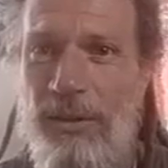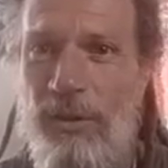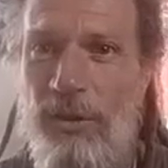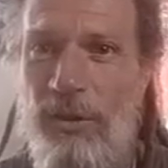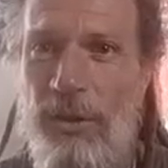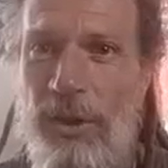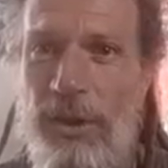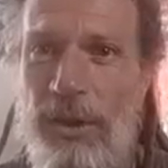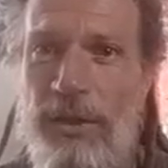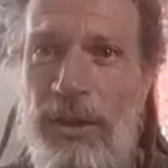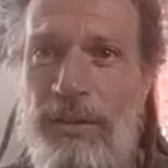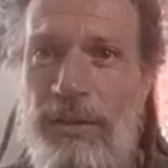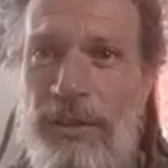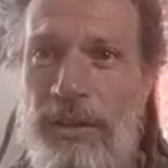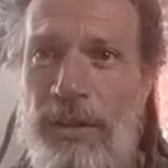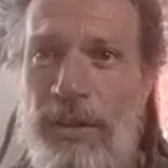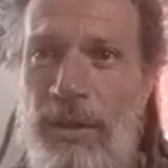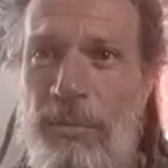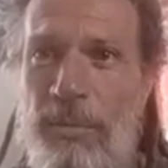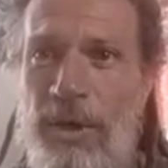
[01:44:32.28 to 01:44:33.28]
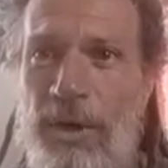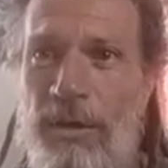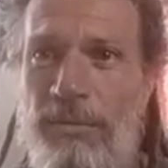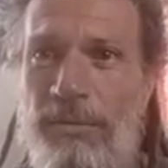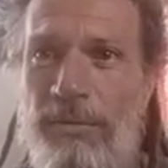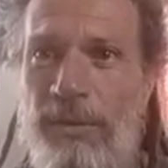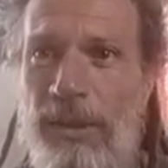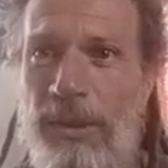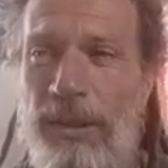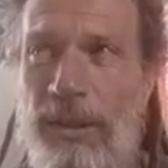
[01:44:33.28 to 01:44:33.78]
it doesn't come
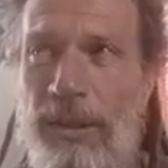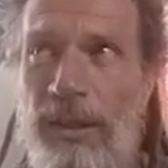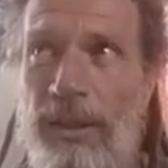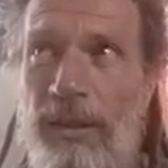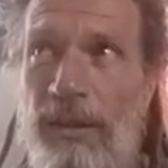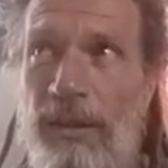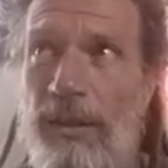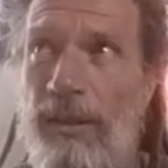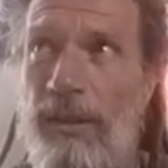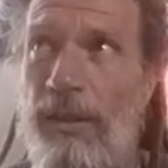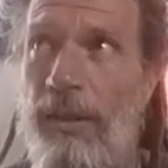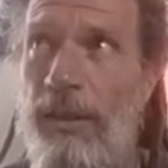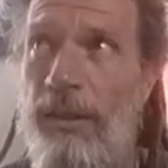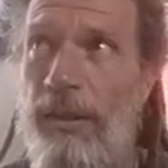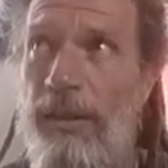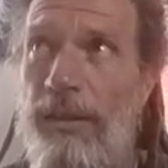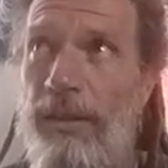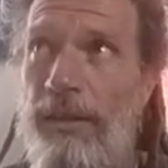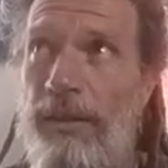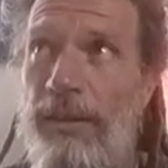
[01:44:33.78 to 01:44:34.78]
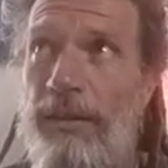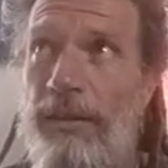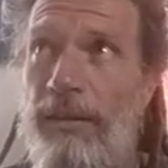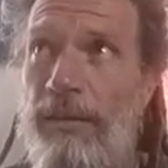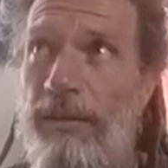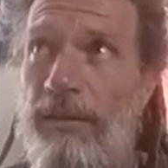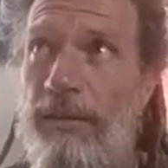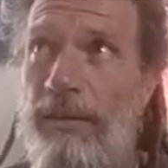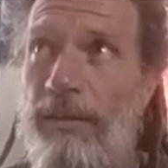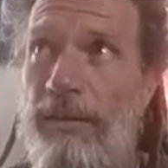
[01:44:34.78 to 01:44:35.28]
off in a,
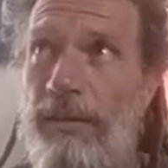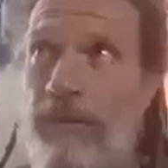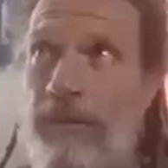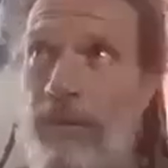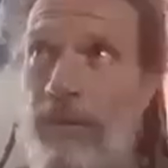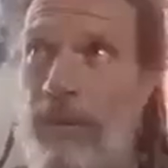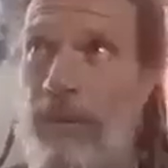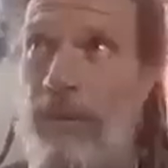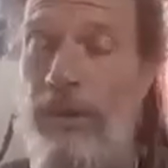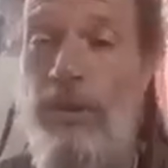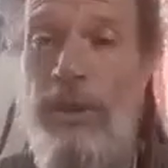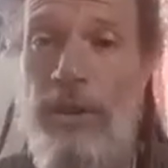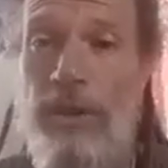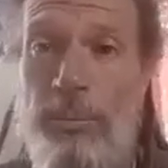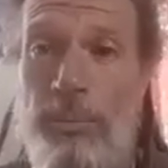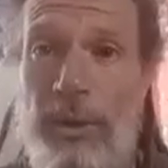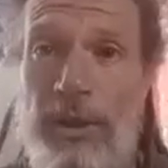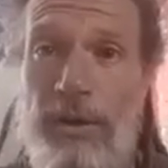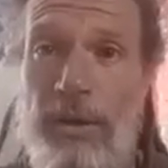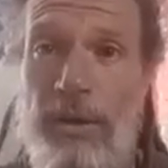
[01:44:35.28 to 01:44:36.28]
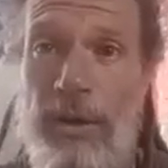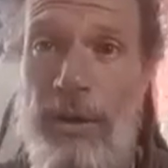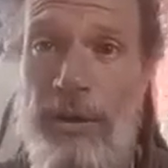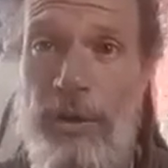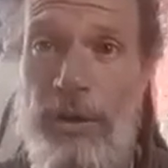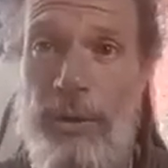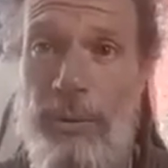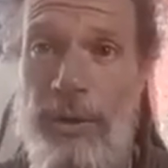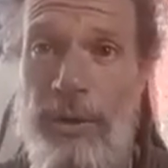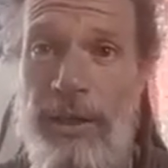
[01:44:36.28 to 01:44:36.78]
you know, a judgmental,
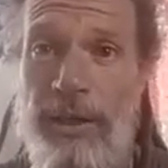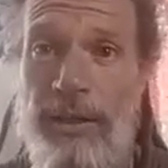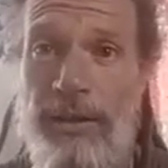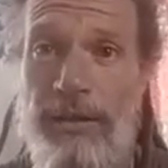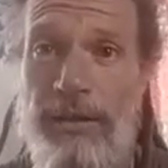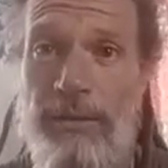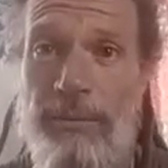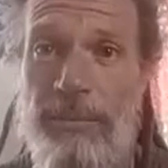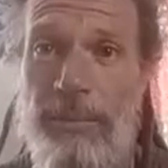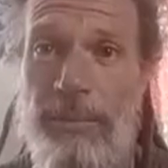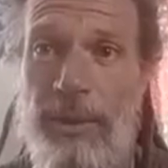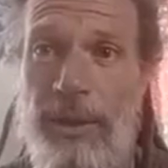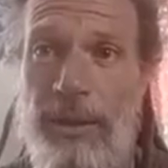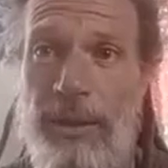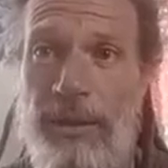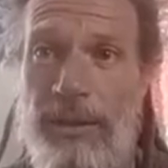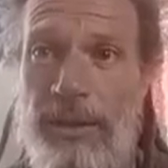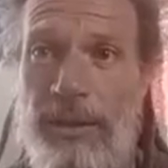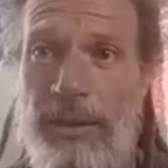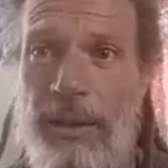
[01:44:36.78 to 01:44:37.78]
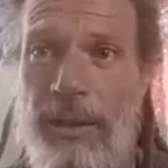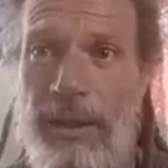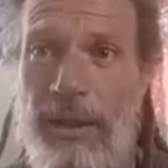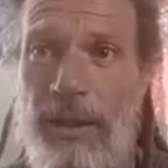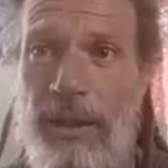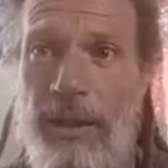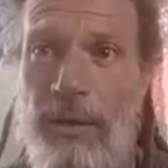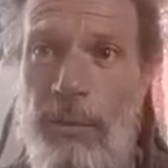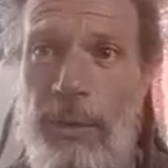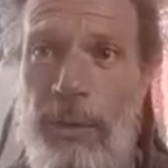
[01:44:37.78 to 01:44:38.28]
harsh way, but
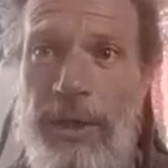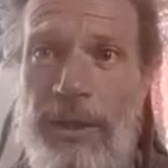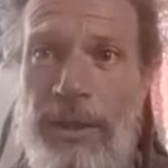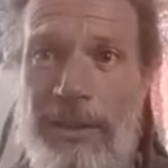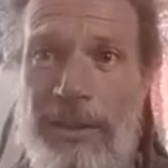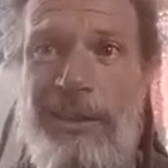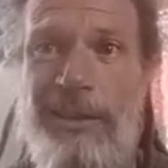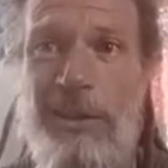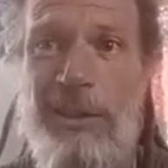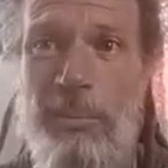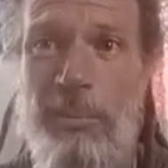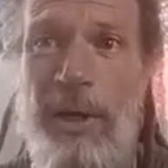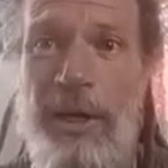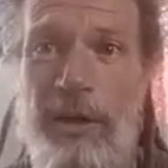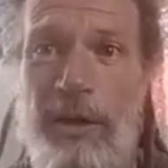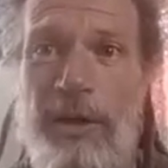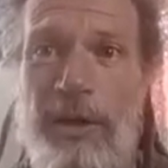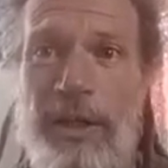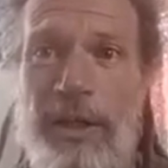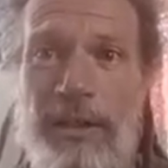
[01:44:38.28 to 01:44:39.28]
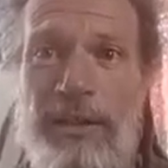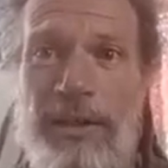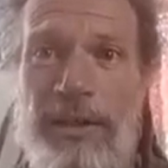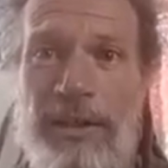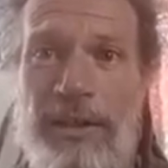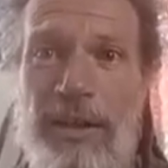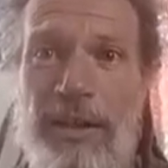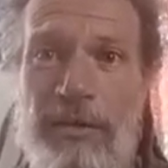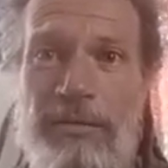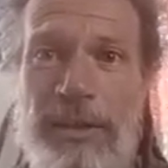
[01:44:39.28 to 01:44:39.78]
like a way that's inspiring
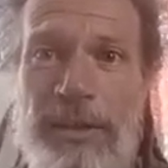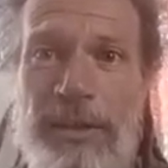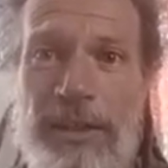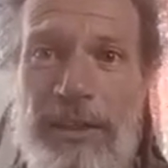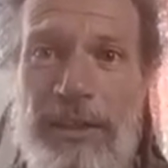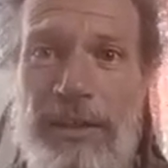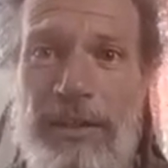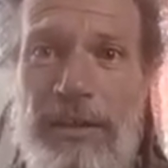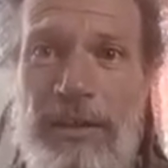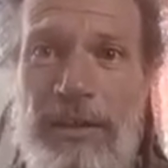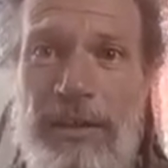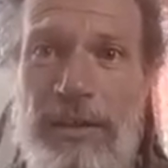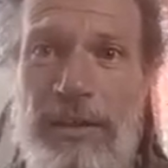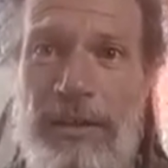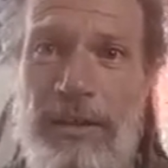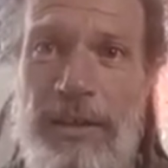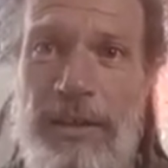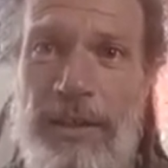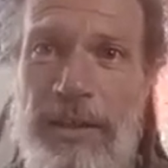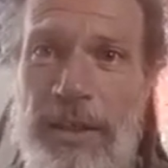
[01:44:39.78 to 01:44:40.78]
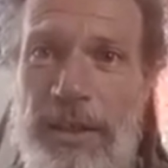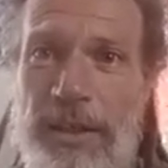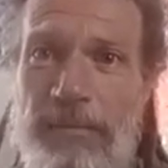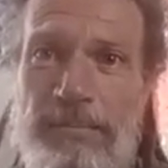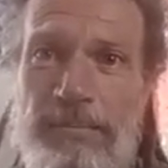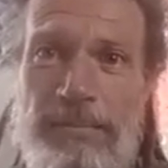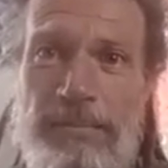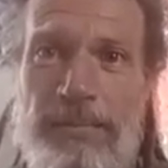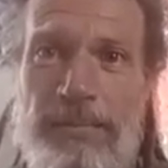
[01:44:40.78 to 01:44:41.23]
and loving. And